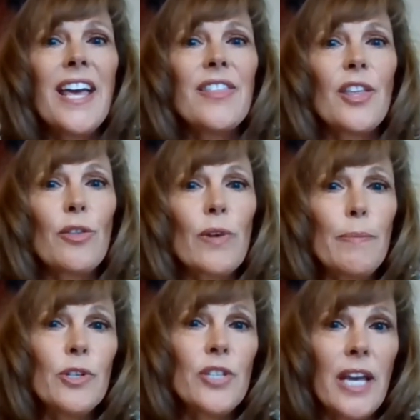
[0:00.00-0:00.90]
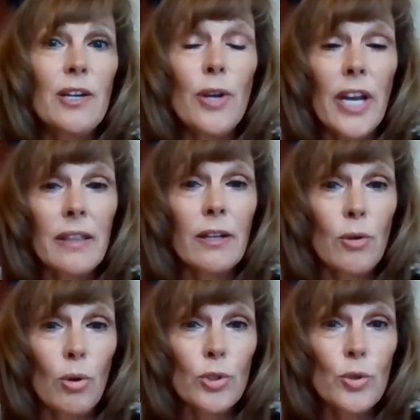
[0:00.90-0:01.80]
The 3% who had their
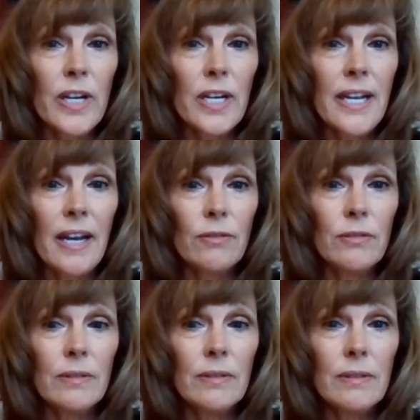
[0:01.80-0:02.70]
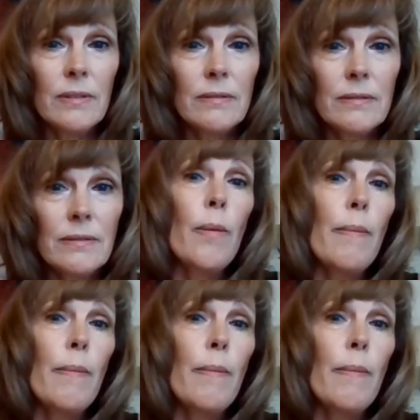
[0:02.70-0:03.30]
goals written down were